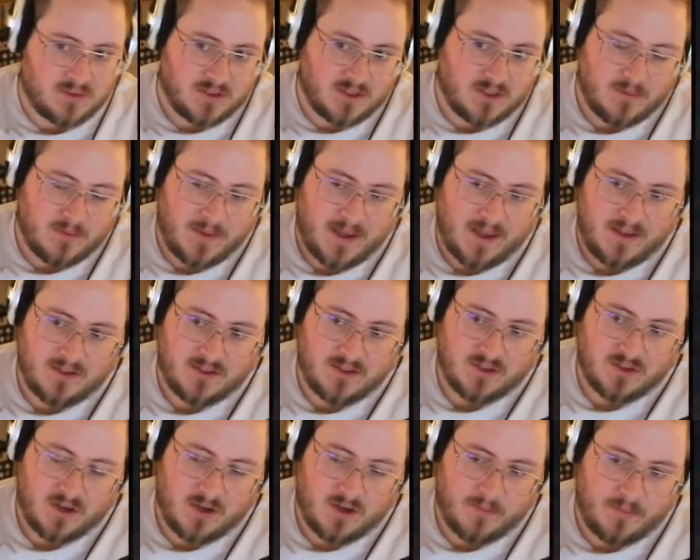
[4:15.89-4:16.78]
Some hands
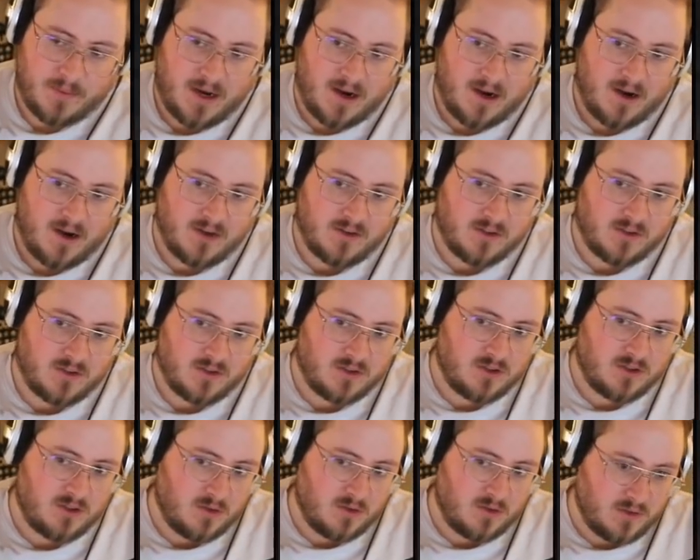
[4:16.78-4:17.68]
turn a pair and
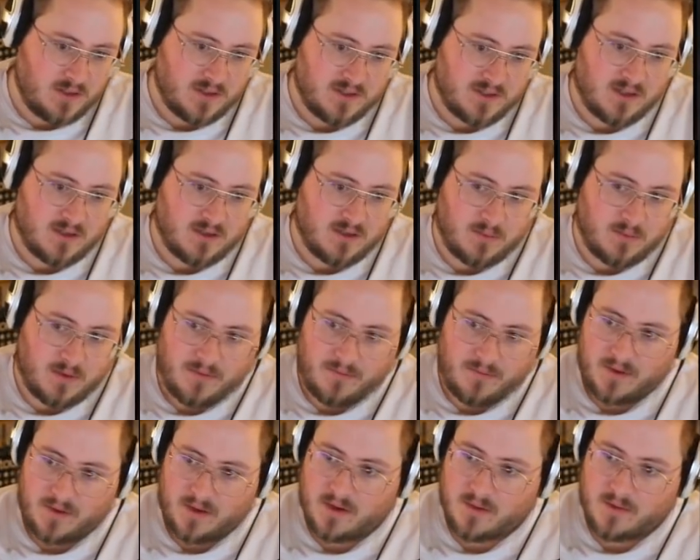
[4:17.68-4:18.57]
don't continue
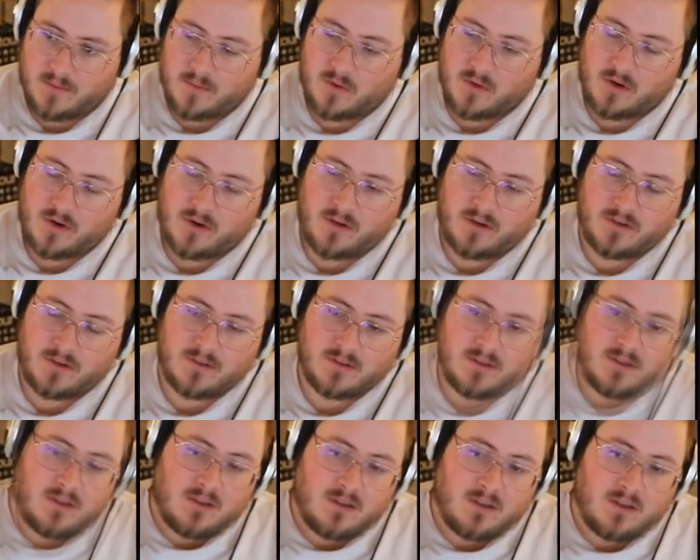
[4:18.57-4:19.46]
bluffing anymore.
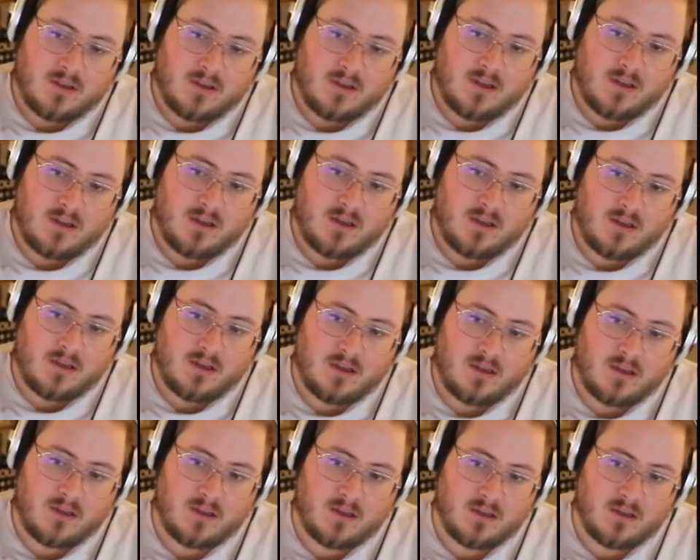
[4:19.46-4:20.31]
Uh,